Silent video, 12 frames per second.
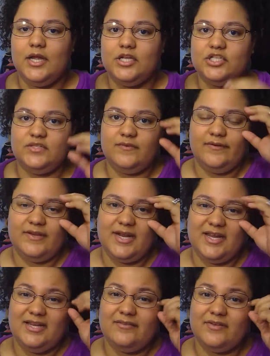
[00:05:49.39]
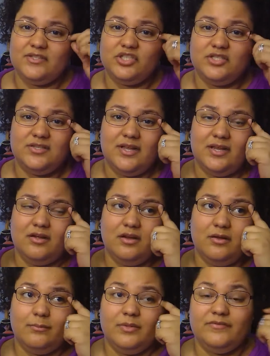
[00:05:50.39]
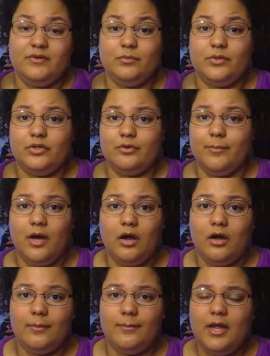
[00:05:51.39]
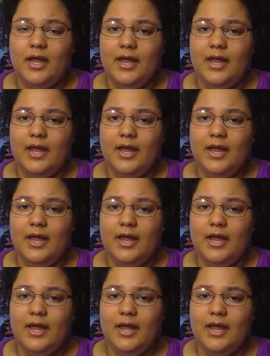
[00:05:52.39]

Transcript: she's very naive, and she's like living with her mom,